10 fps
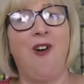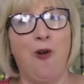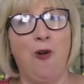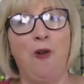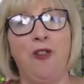
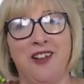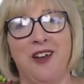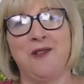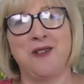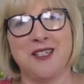all the
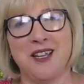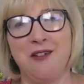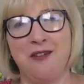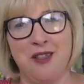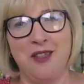notes
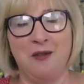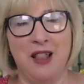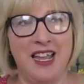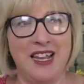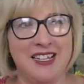that this
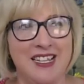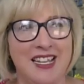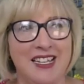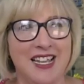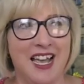lady
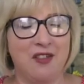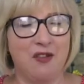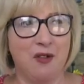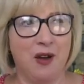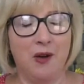has had
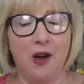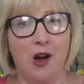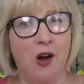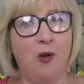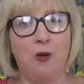throughout her
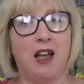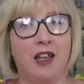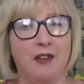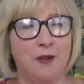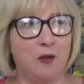whole life.